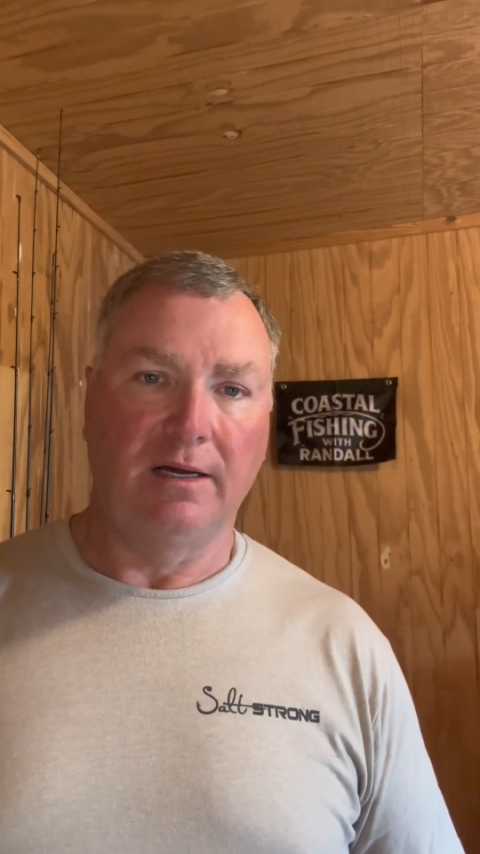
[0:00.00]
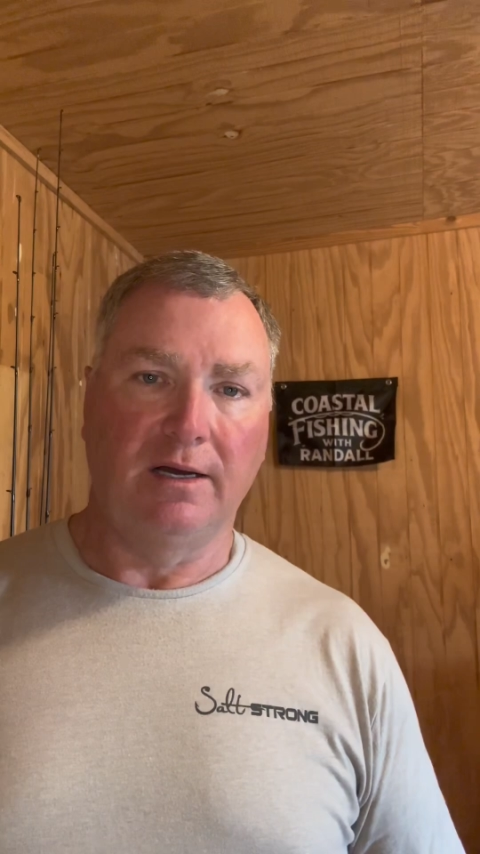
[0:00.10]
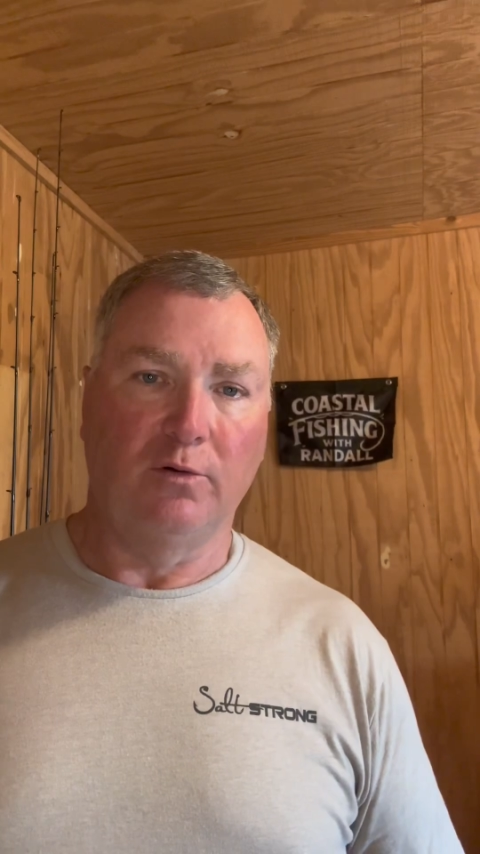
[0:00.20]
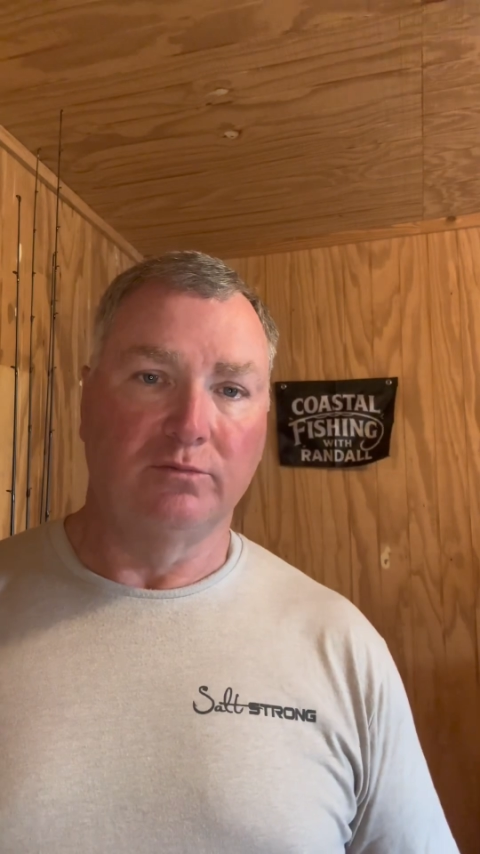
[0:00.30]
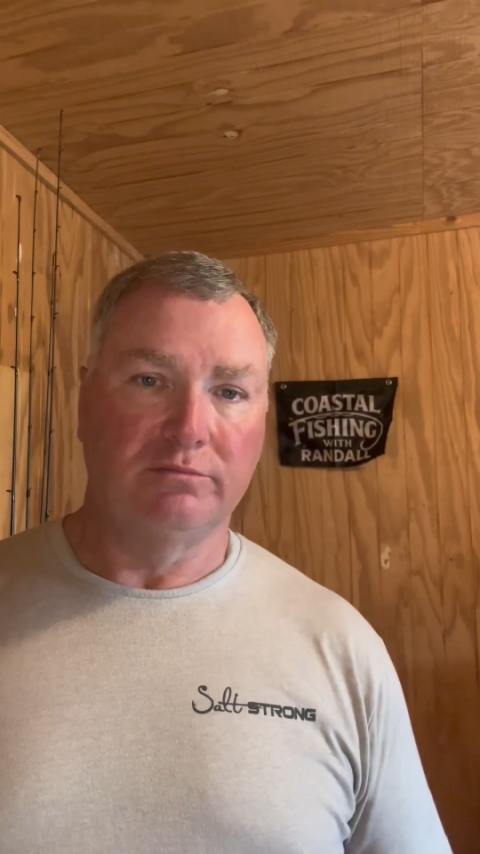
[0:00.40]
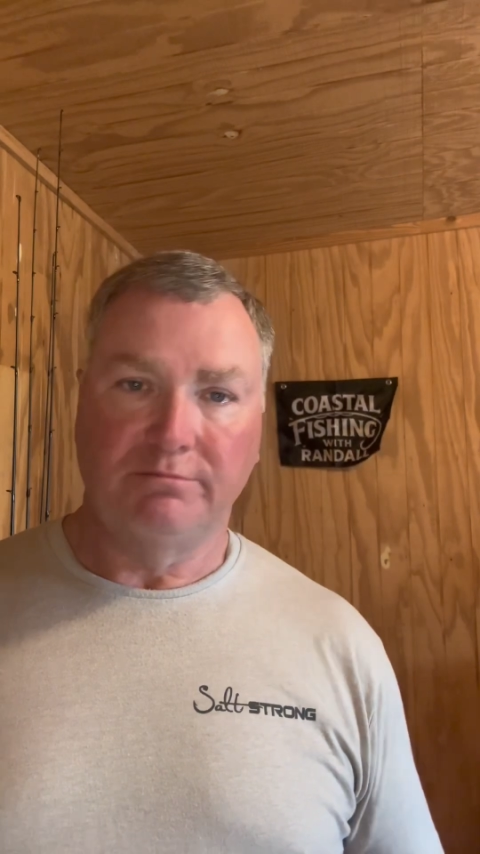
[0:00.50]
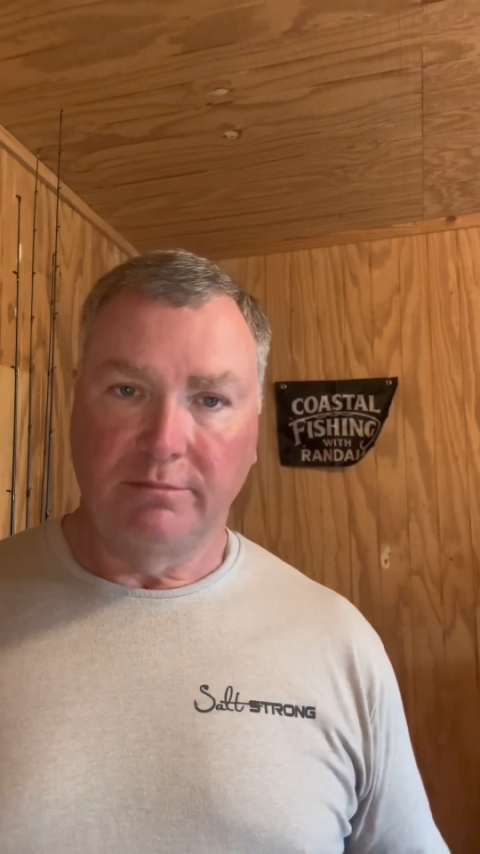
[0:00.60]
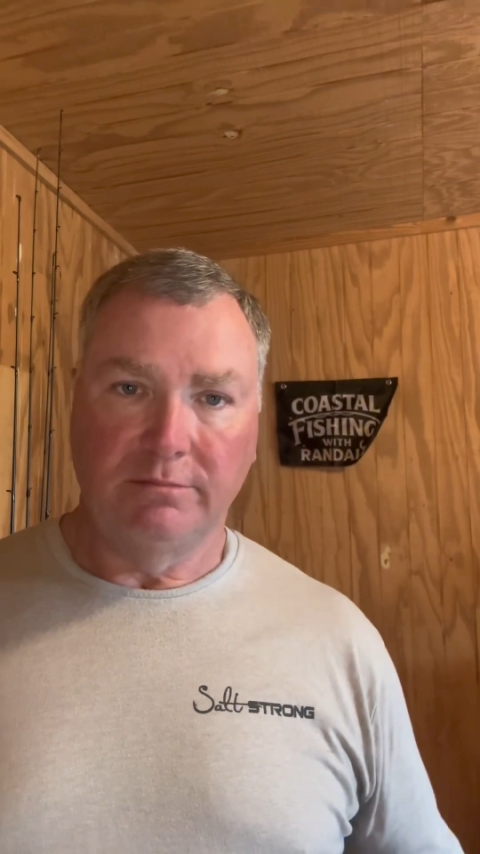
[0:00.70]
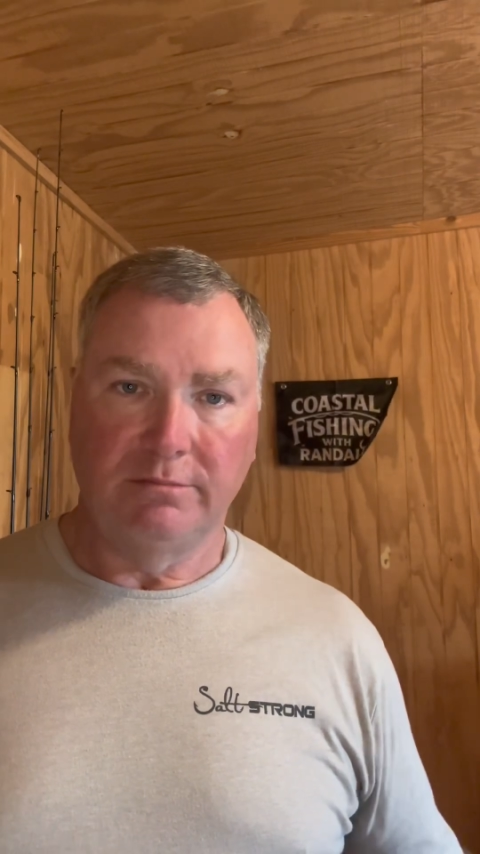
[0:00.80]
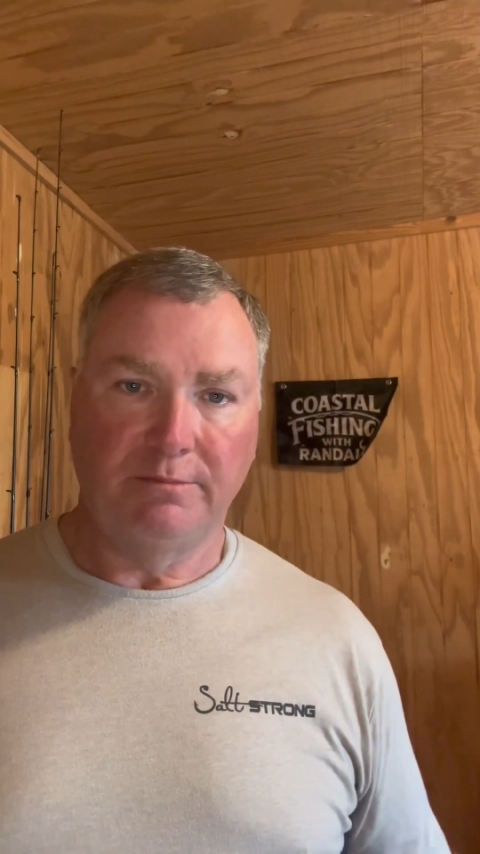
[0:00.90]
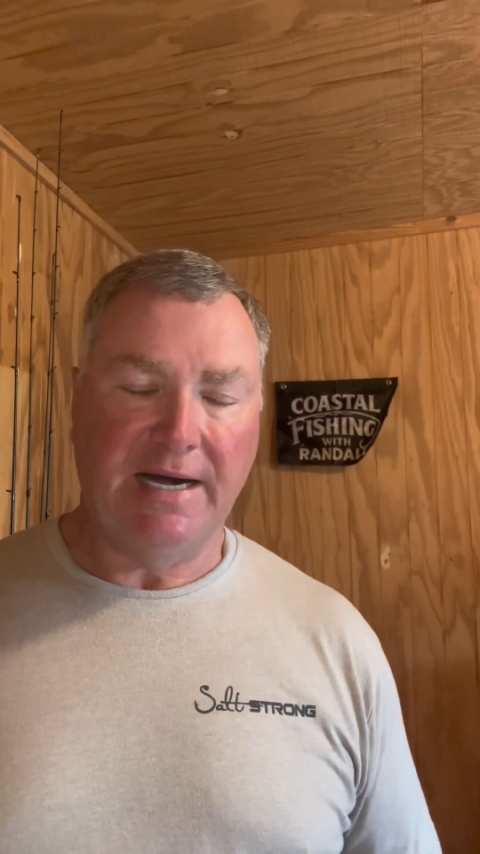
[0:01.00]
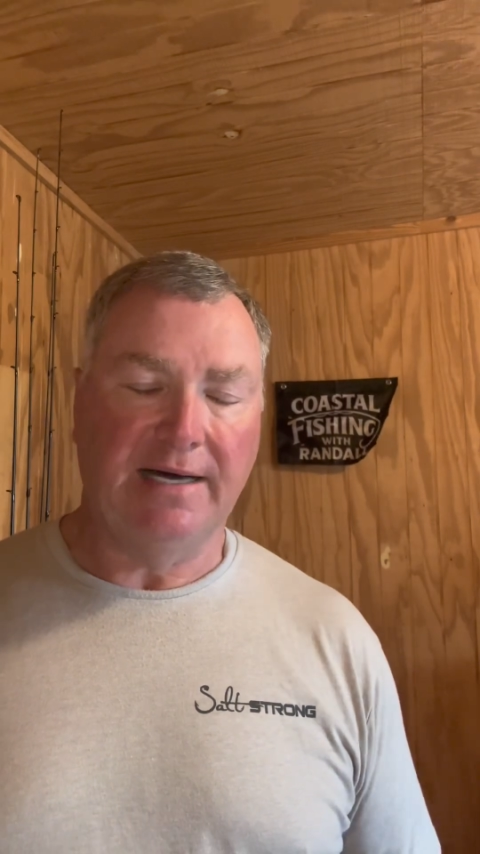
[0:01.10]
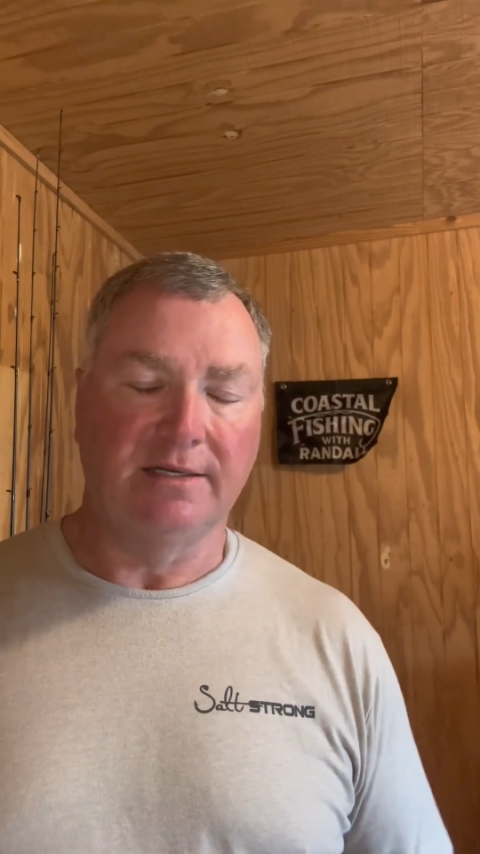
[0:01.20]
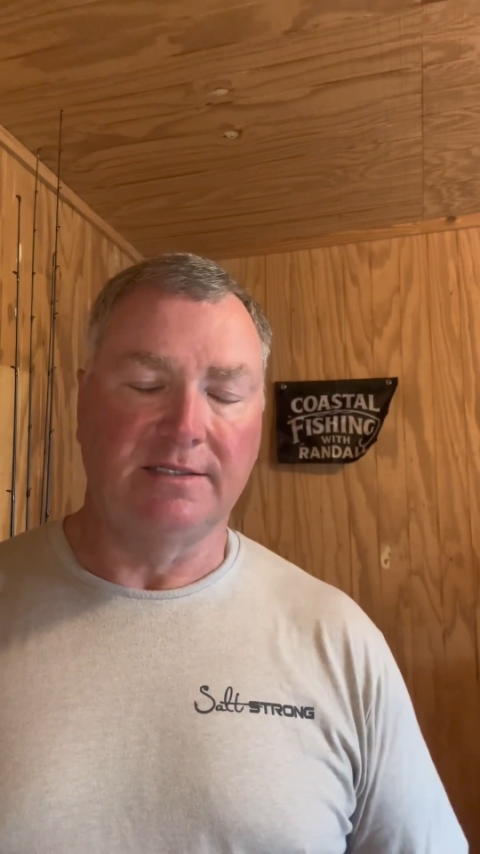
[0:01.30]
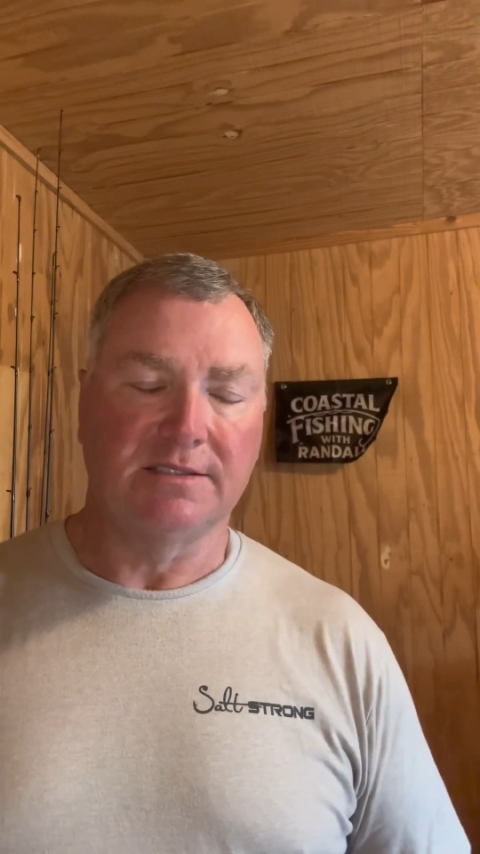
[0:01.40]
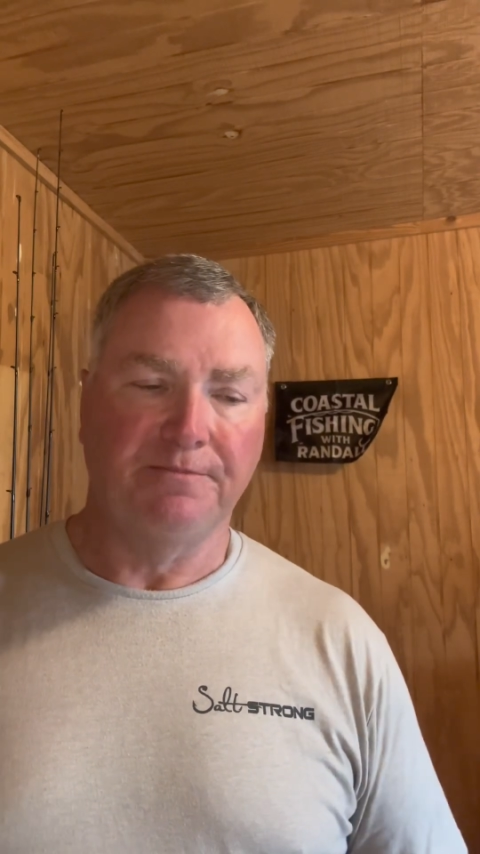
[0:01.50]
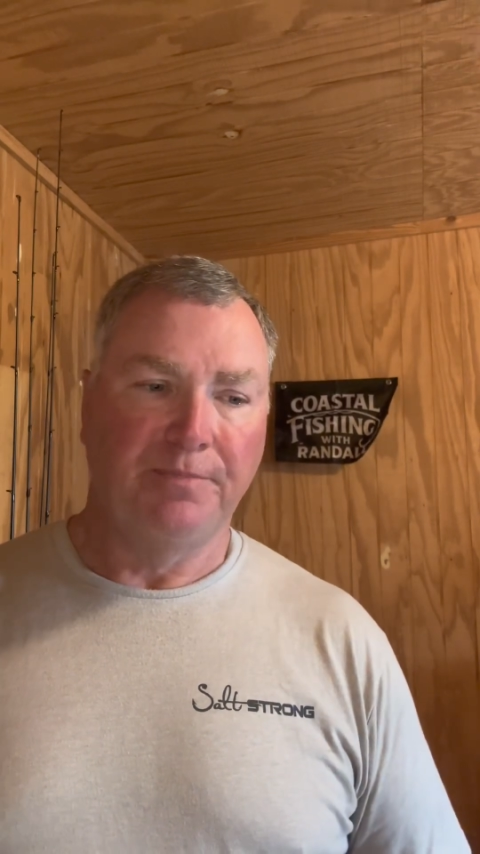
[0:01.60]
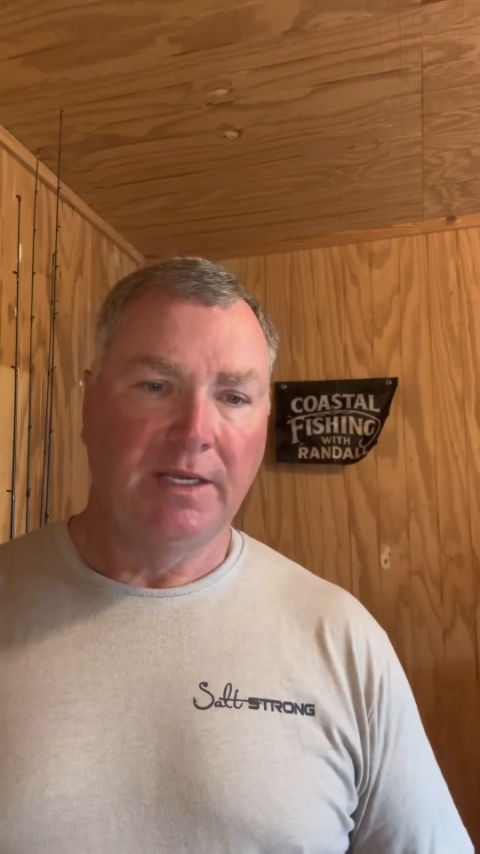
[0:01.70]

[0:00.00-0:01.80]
on pilings.